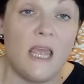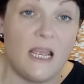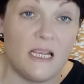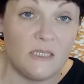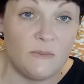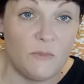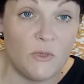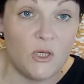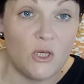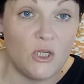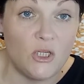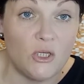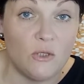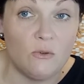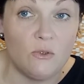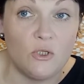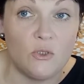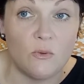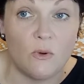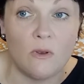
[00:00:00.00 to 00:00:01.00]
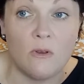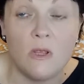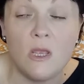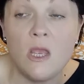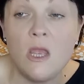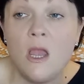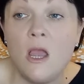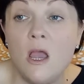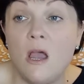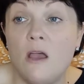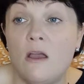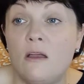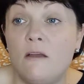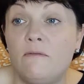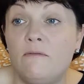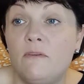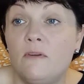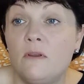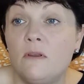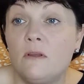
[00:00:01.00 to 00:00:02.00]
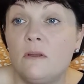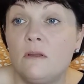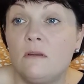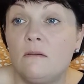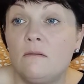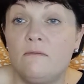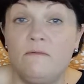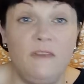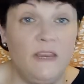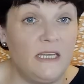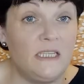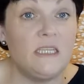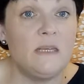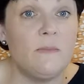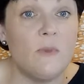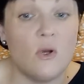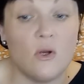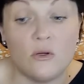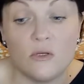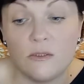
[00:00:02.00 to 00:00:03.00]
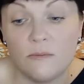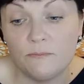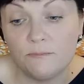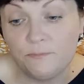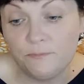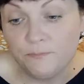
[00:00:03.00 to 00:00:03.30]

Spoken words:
as per usual, of victimhood.